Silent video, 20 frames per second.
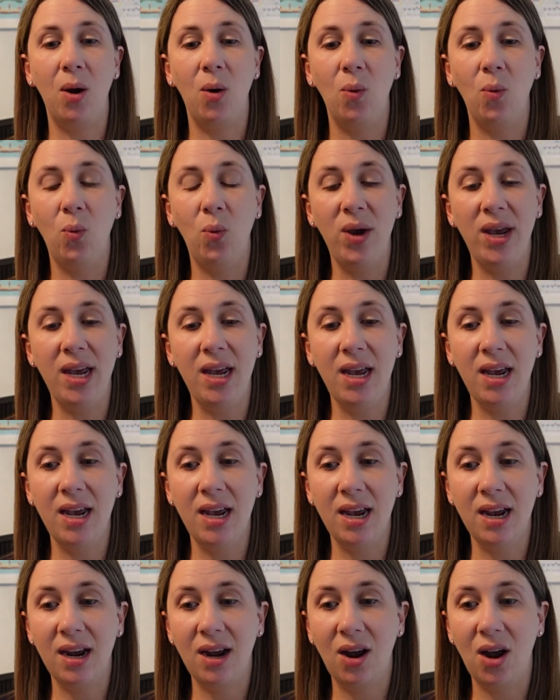
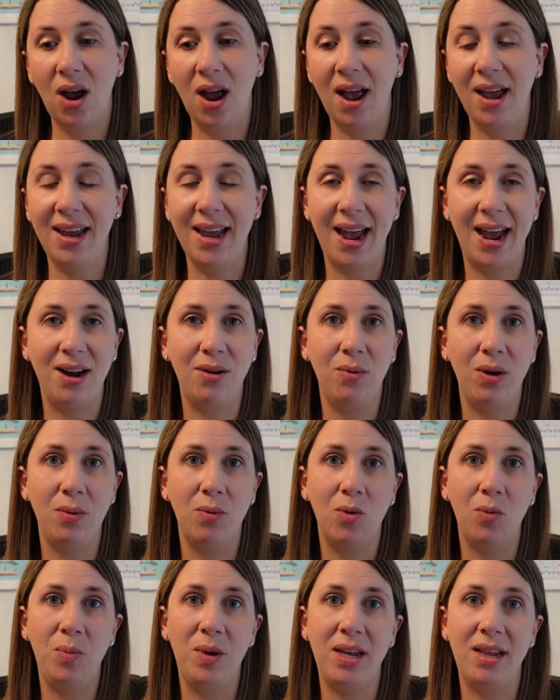We
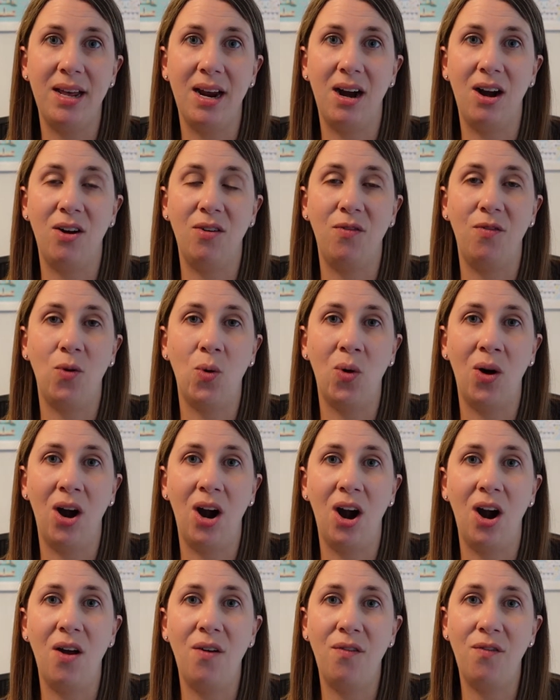will be there
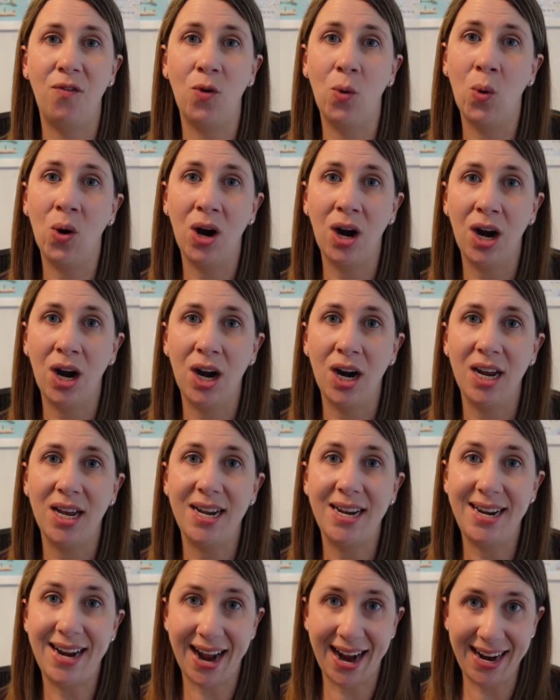for 4
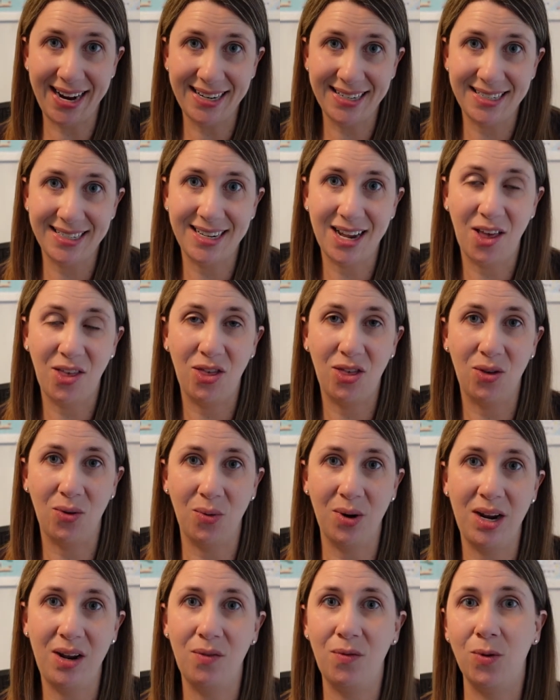nights,
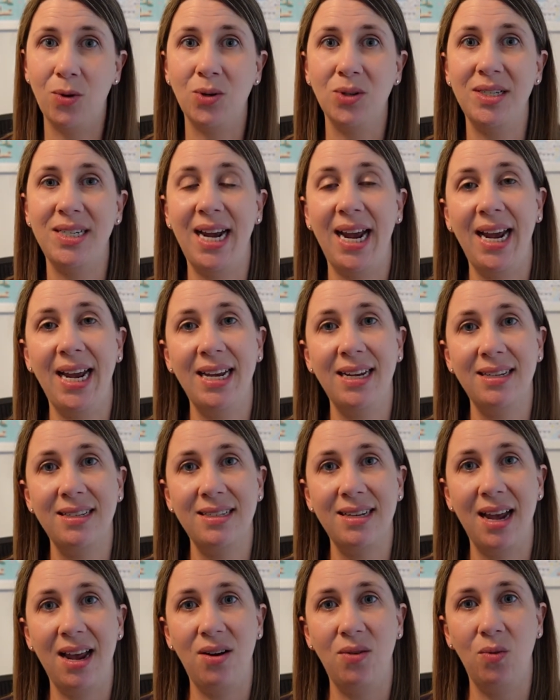3 full days,
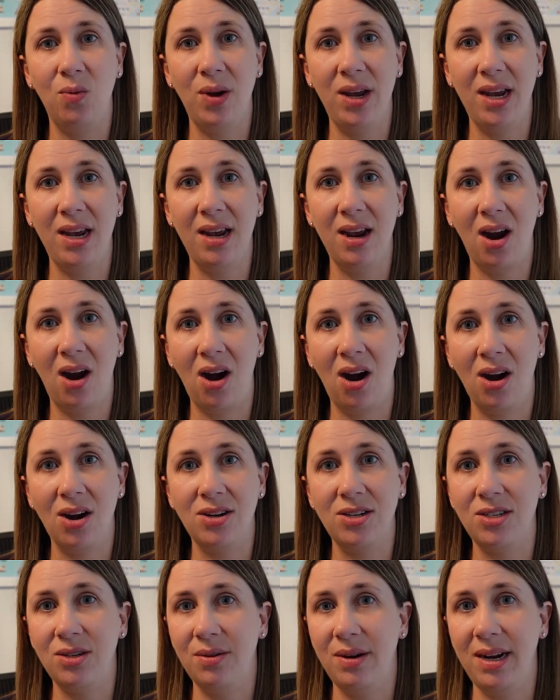and we are
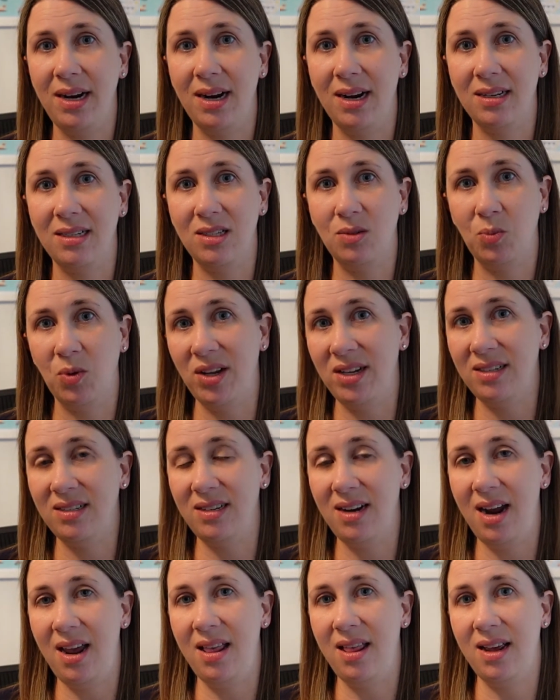doing a split
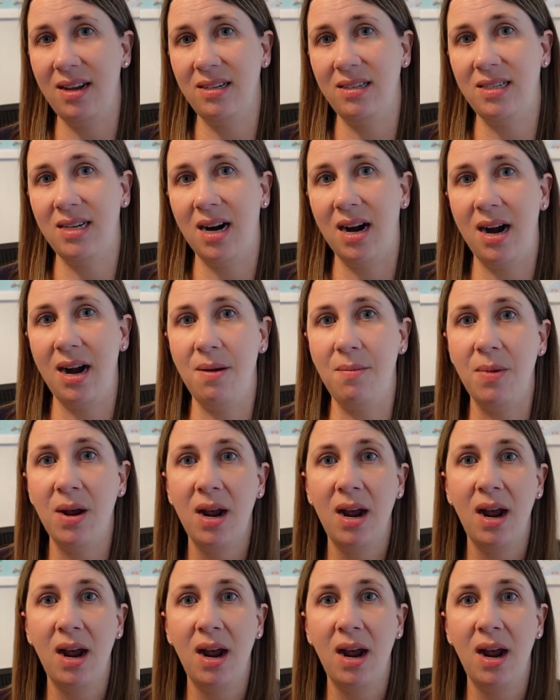stay this time.